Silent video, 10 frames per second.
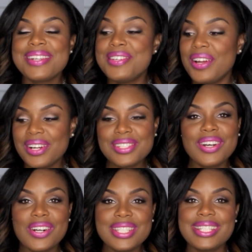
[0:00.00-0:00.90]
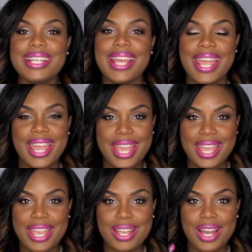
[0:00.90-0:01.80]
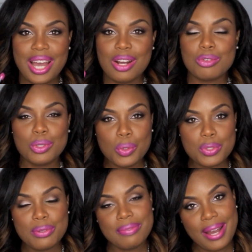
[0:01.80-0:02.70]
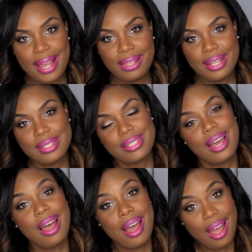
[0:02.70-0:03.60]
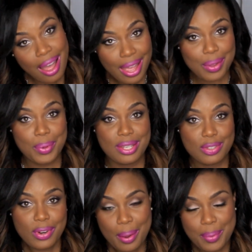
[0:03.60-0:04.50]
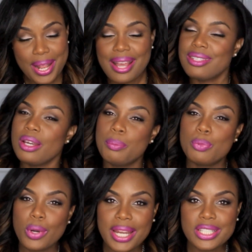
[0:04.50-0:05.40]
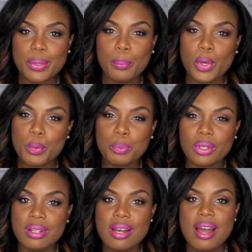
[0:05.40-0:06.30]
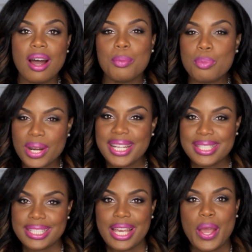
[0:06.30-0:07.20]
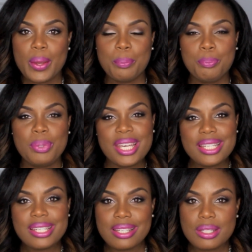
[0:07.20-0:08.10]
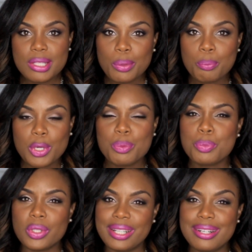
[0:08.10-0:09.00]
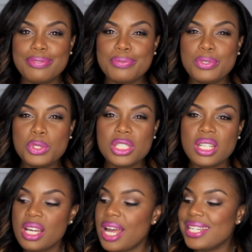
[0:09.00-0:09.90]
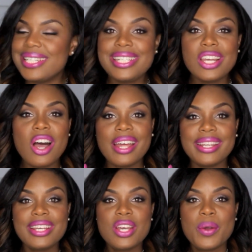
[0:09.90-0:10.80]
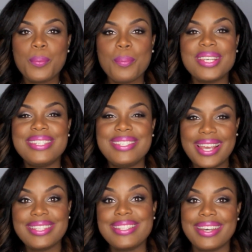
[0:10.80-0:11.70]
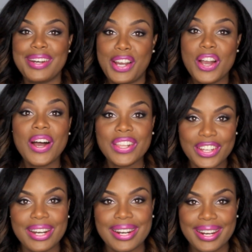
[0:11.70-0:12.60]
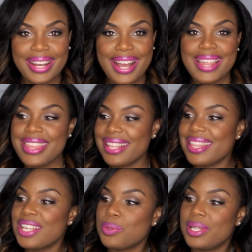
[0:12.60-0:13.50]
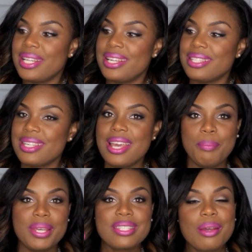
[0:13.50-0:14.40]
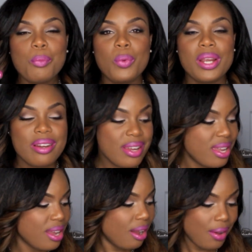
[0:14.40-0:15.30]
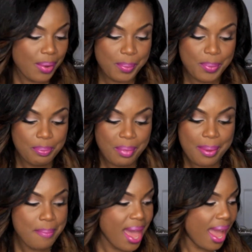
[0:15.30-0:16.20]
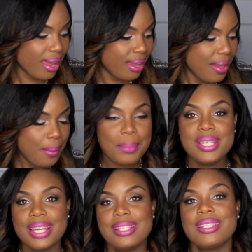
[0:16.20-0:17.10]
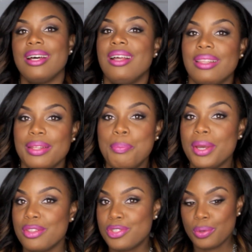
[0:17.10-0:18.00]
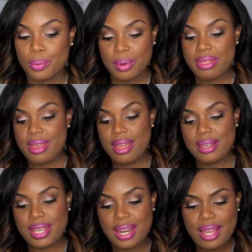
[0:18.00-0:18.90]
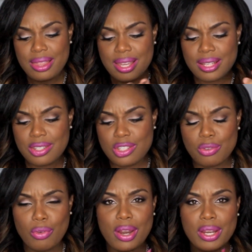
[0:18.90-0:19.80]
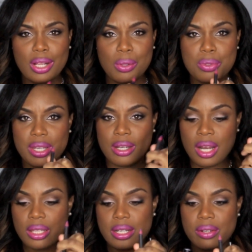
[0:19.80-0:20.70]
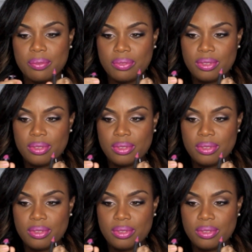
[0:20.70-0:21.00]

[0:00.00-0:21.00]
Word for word: NARS calls it a uh, rose violet. I would describe it as a bright purple, a bright pinky purple, a fuchsia, a neon magenta color. I think that's what it is because I'm wearing um, my MAC Magenta lip pencil with it, and I think it's just very close in color.